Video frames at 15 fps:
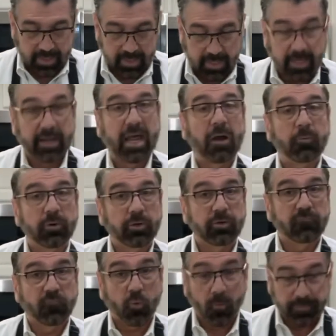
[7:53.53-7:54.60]
And now we're going
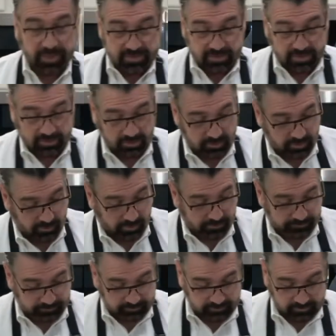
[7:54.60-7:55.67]
to form these into little
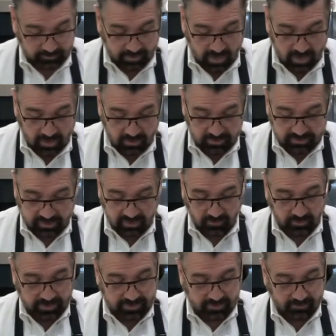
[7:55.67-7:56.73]
balls so that
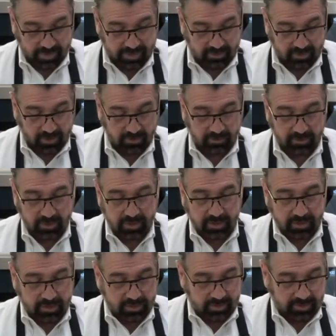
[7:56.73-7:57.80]
we can make our
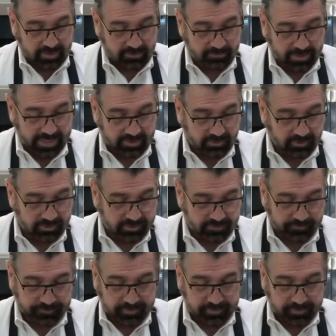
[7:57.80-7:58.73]
bagels.